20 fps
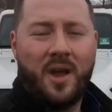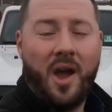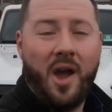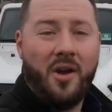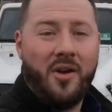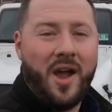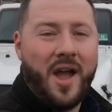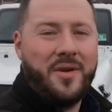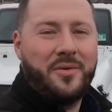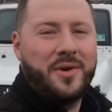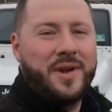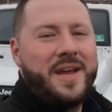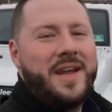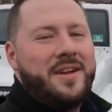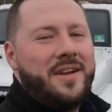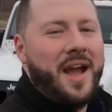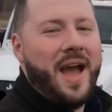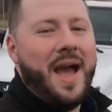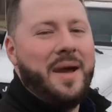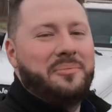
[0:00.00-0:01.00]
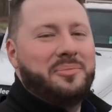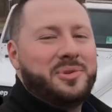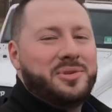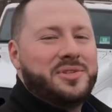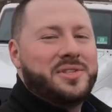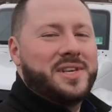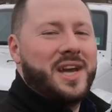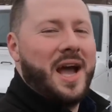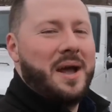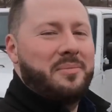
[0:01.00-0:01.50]
All right, we're here at
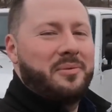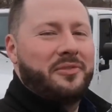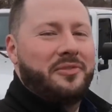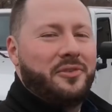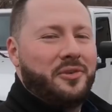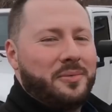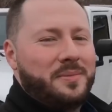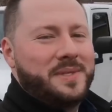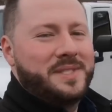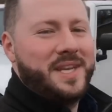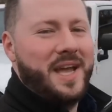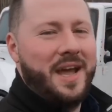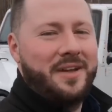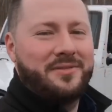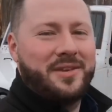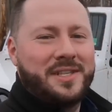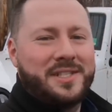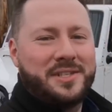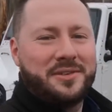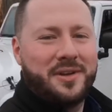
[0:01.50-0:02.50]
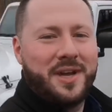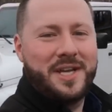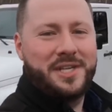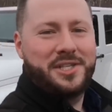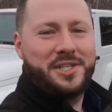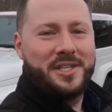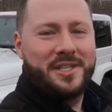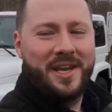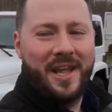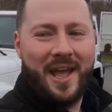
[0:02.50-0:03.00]
Blue Sky Performance and
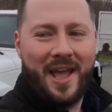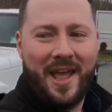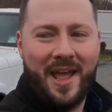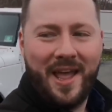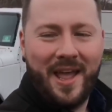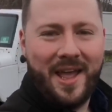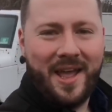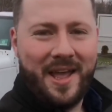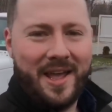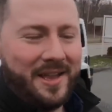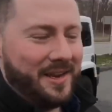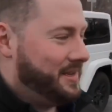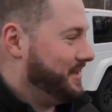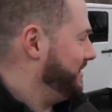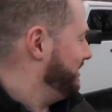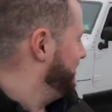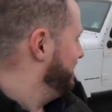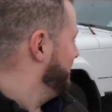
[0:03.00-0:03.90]
Restoration, and